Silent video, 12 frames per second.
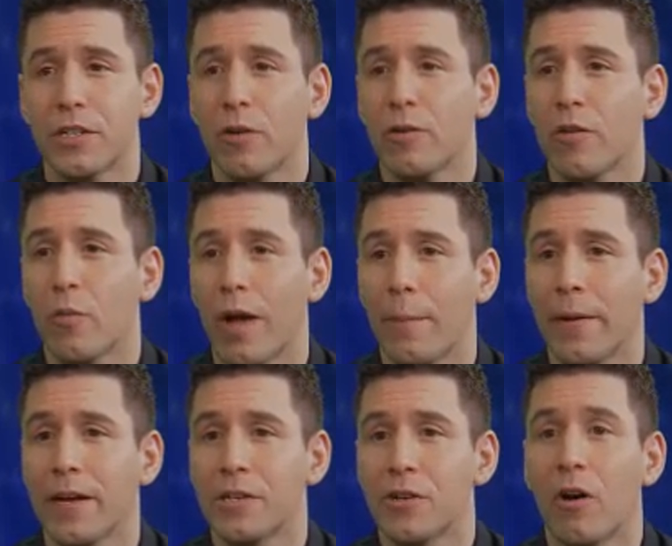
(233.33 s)
go to the
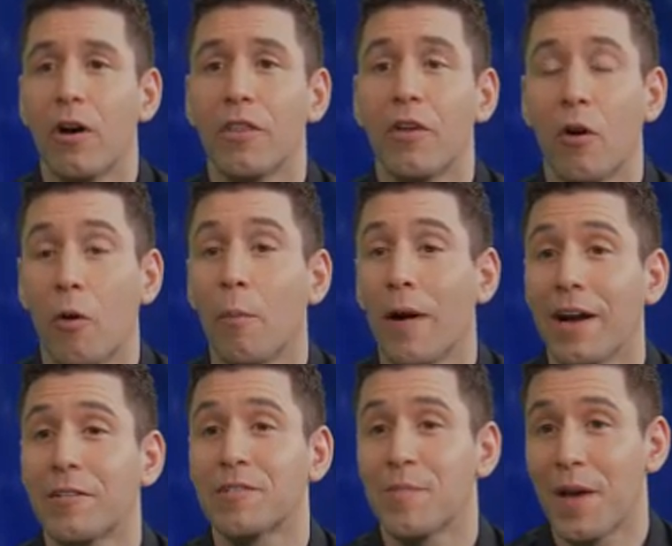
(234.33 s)
webpage on the home
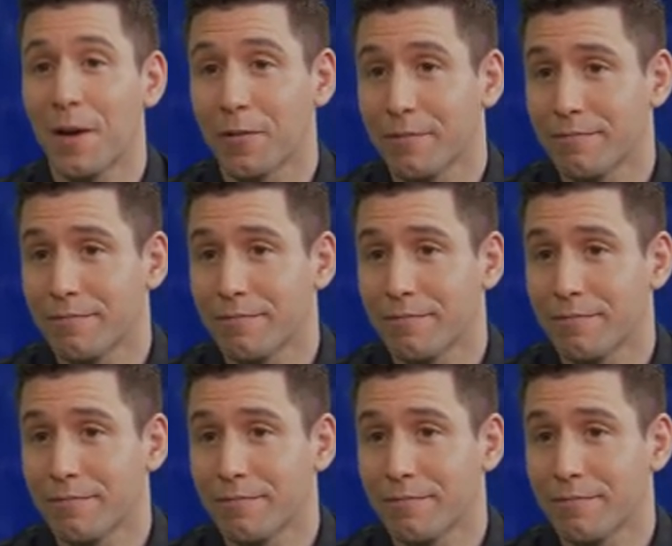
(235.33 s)
buyer's amount.